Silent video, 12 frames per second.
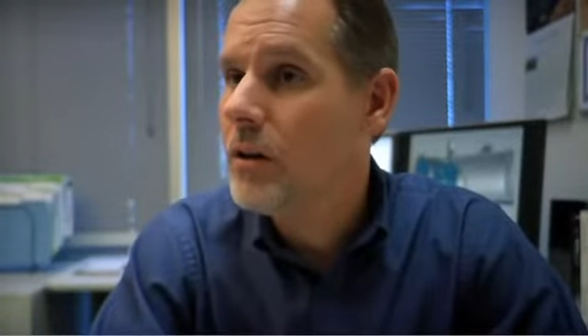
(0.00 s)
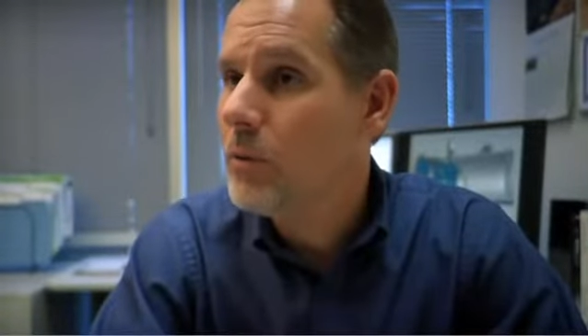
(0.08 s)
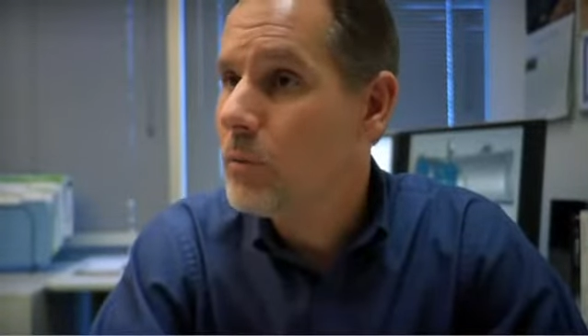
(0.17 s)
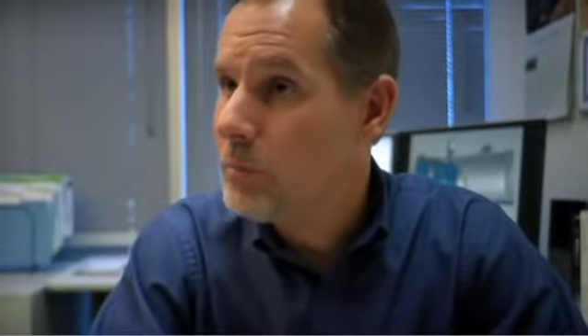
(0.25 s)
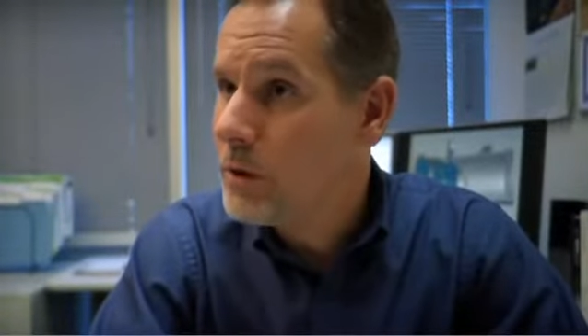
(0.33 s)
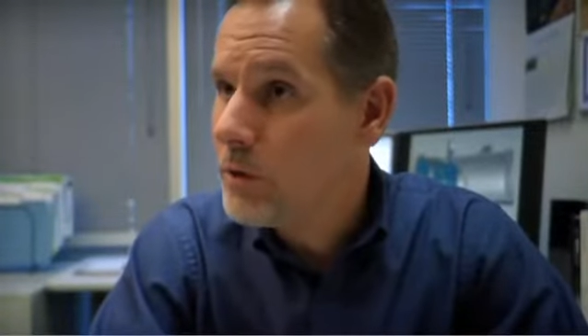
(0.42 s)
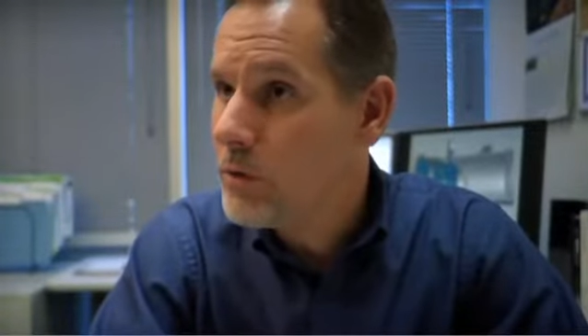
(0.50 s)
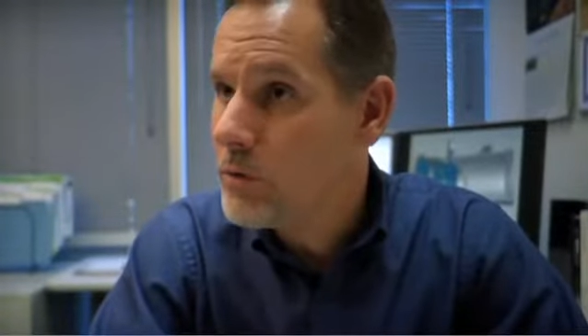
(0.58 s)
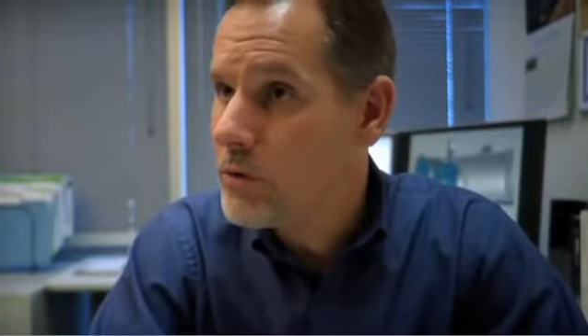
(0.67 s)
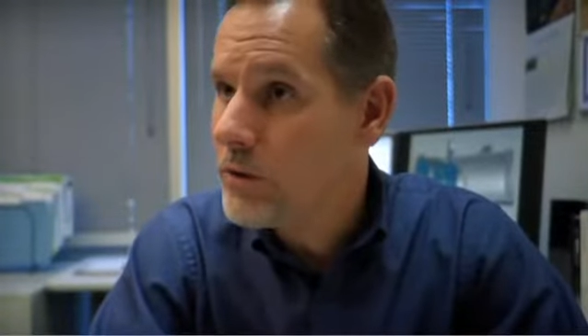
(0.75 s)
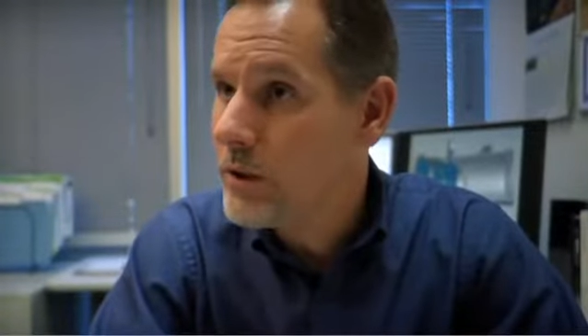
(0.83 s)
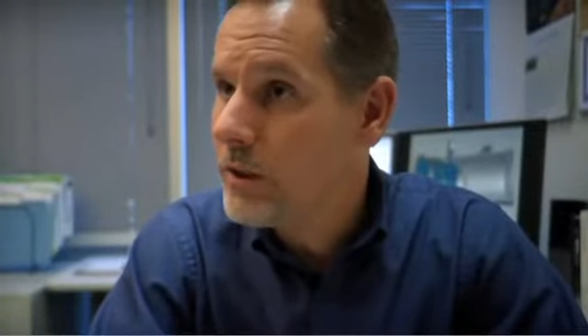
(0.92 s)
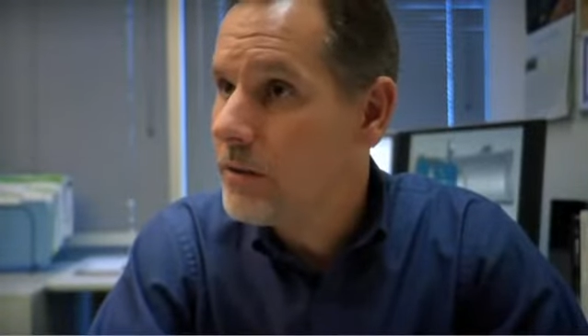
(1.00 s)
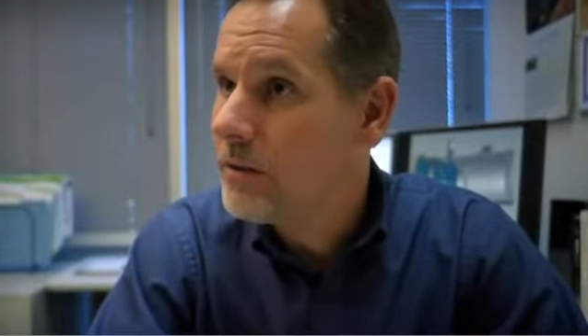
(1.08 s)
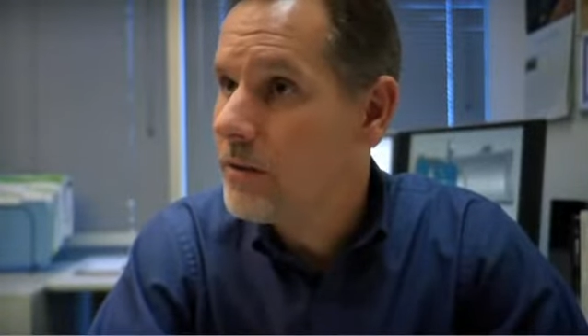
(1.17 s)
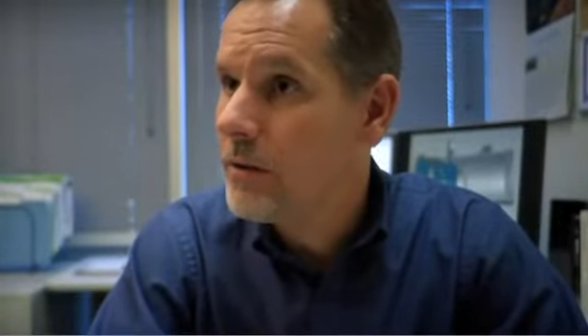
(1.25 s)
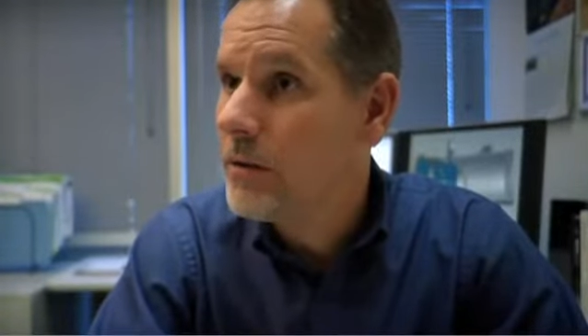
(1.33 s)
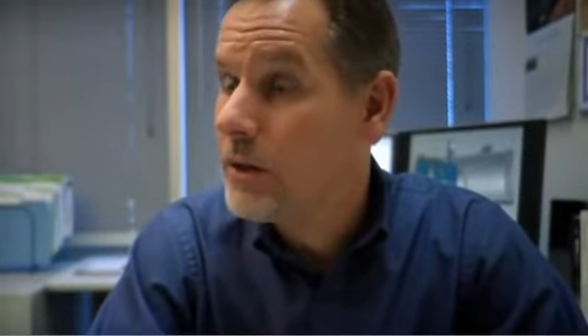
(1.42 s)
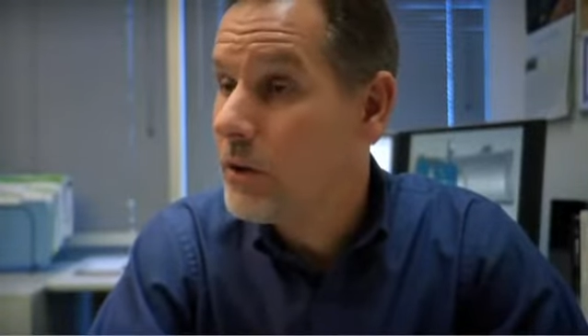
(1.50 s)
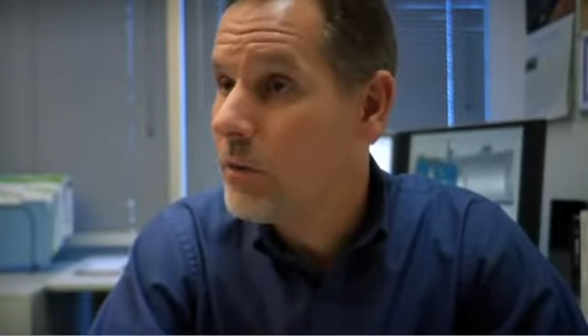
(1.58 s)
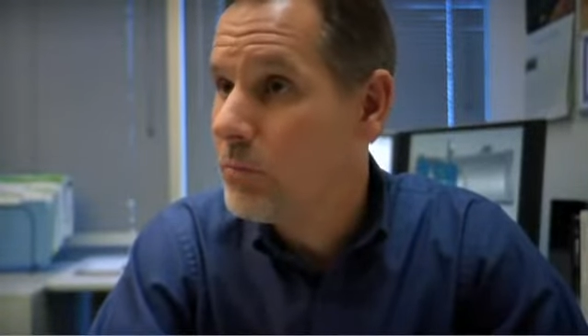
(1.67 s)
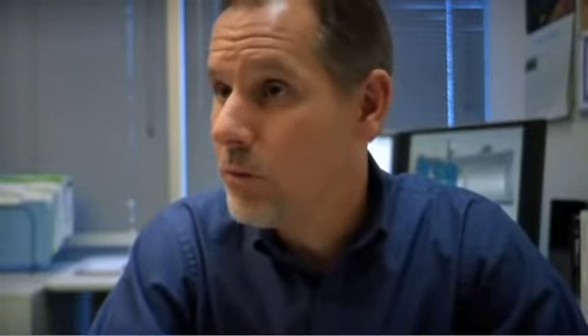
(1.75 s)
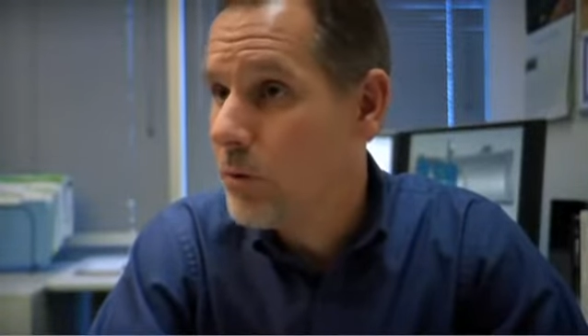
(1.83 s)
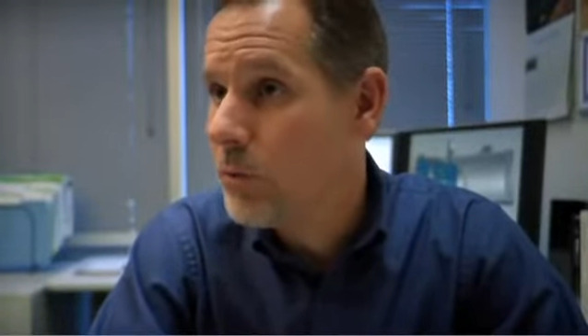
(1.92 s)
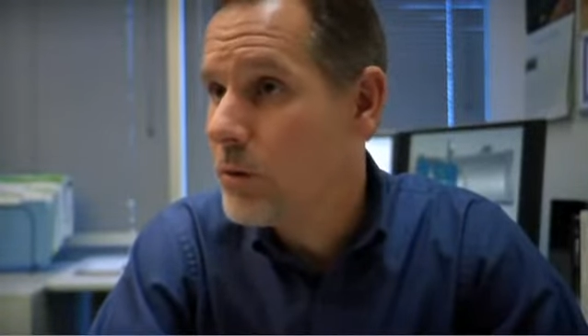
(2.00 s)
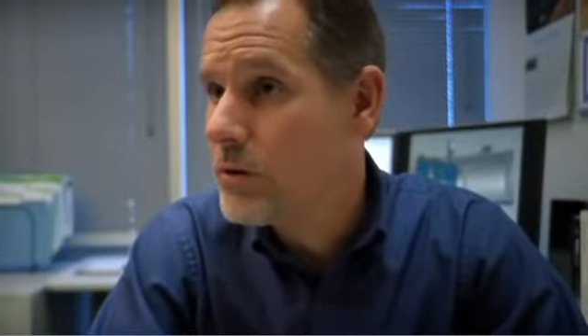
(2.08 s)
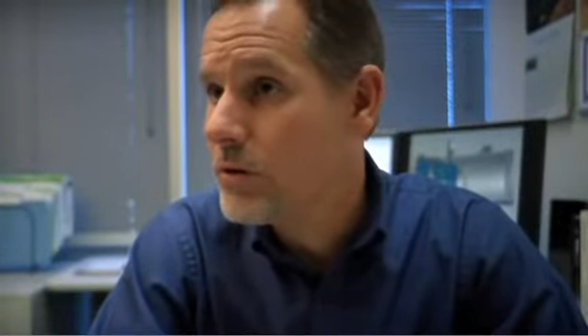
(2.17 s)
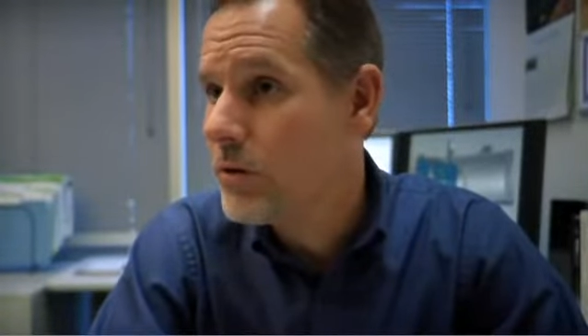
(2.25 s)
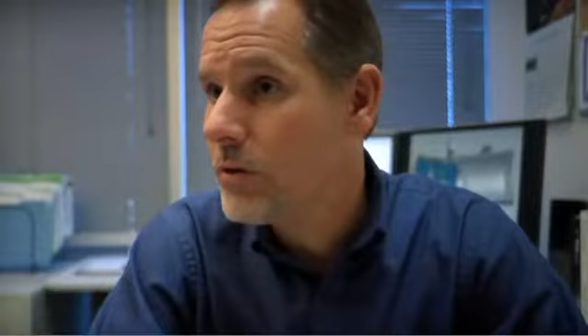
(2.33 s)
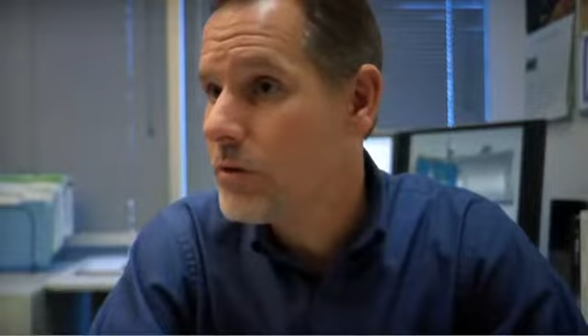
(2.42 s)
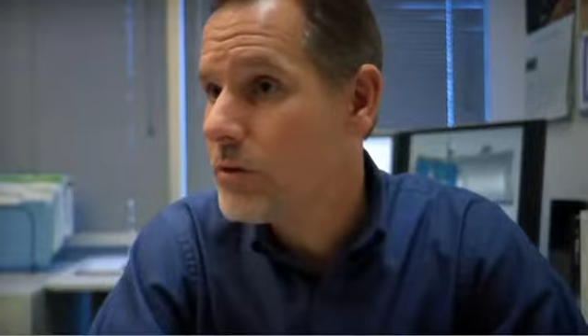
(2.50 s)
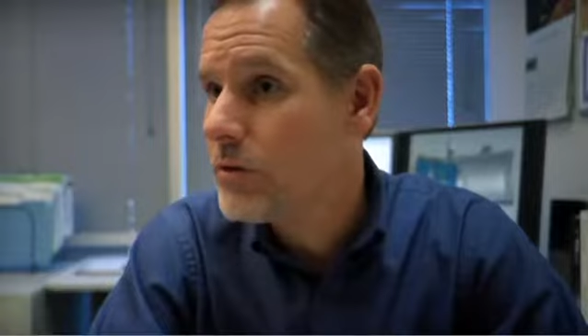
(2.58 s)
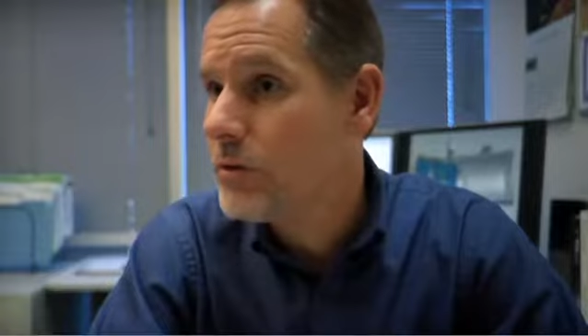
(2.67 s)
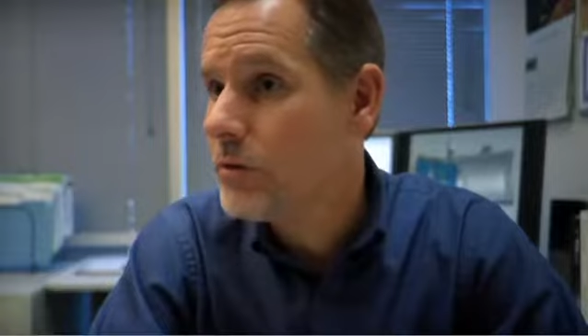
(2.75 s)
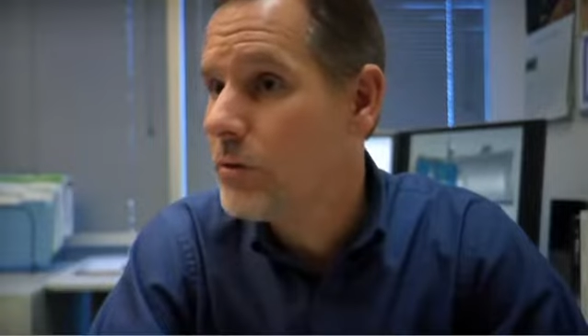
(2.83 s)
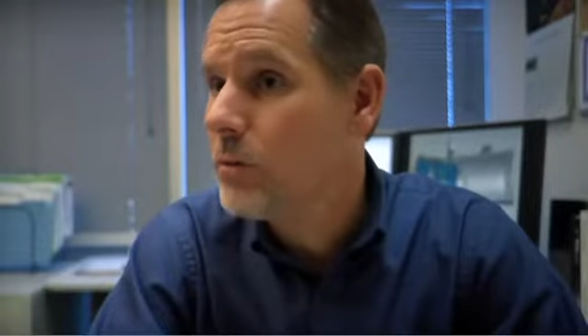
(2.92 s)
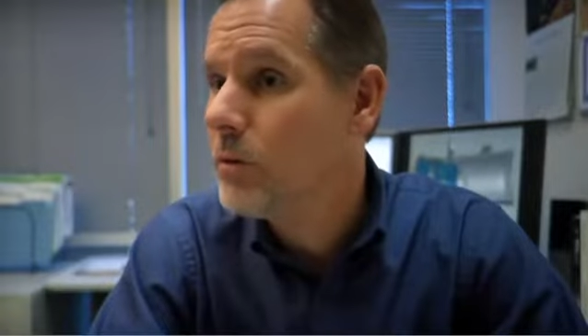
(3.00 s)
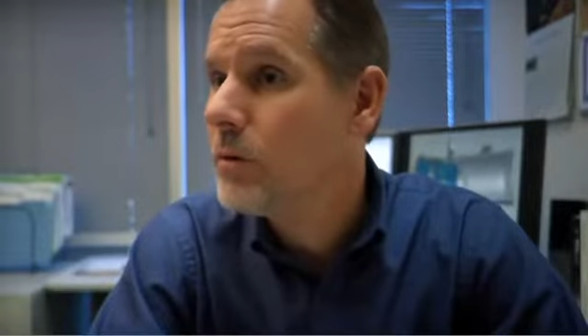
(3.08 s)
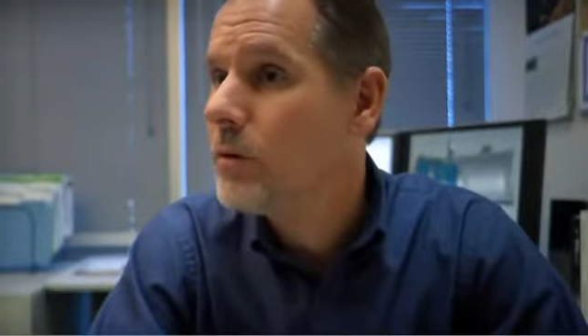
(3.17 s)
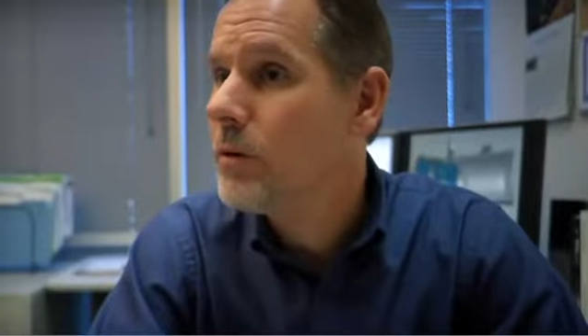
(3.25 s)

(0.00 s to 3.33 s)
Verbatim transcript: that would be used at, uh, here at Breault Research to